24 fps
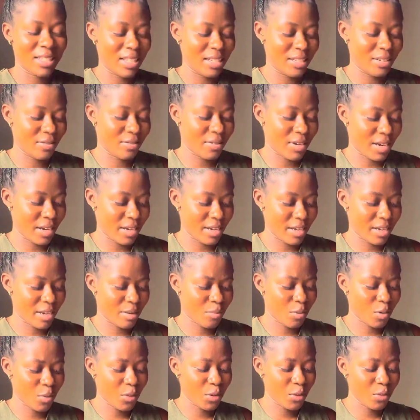that they write here
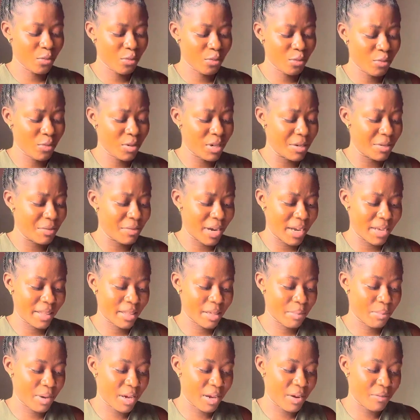but we don't really write
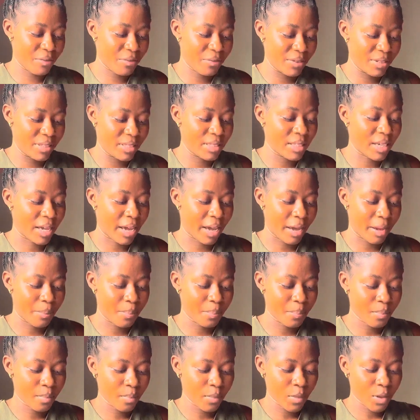them every time